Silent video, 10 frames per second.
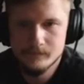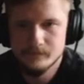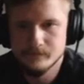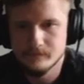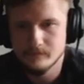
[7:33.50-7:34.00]

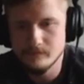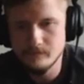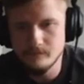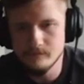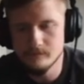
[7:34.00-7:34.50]

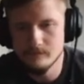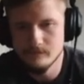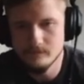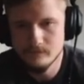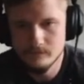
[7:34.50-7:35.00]

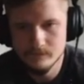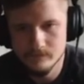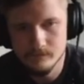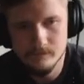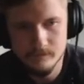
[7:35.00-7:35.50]

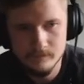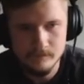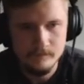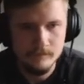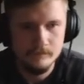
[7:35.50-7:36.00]

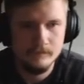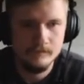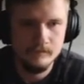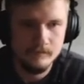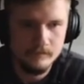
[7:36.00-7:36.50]

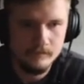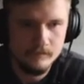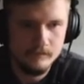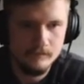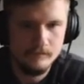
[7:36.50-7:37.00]

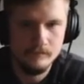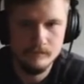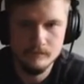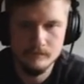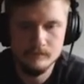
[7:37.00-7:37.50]

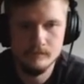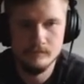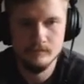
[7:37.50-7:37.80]
(not speaking)